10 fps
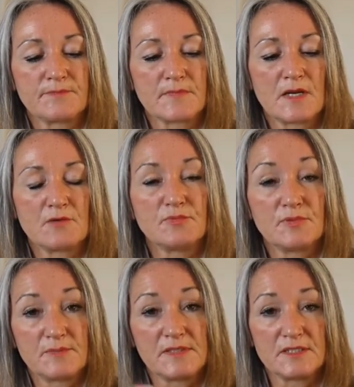I will
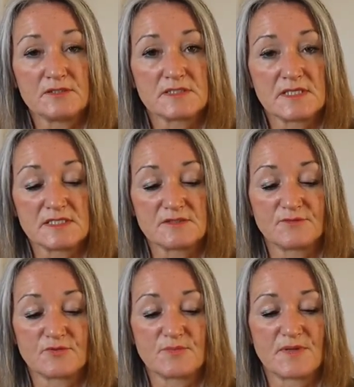probably use these
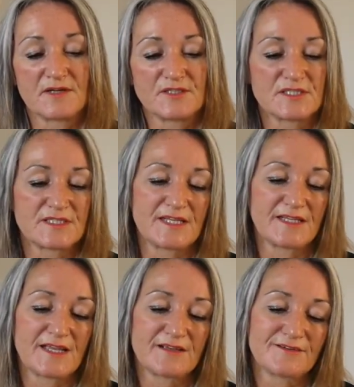for, but I just think
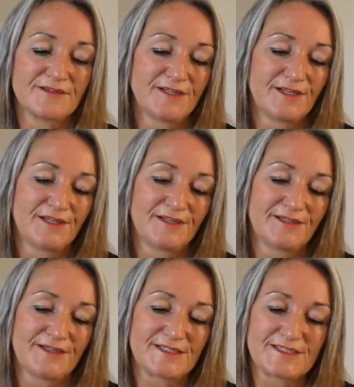
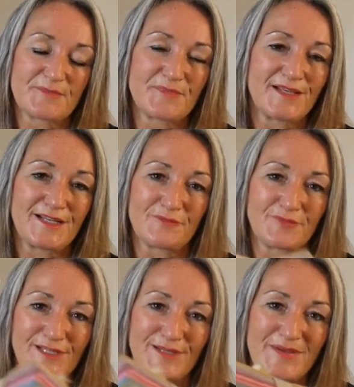there's something
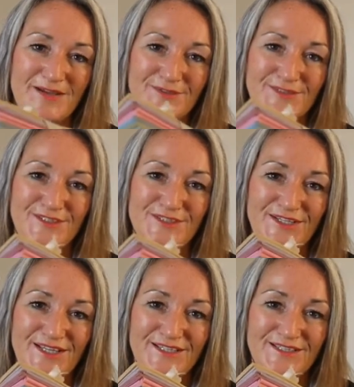lovely about
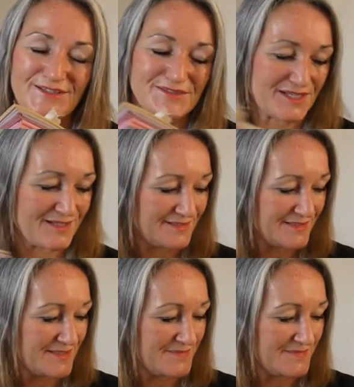looking at those colours.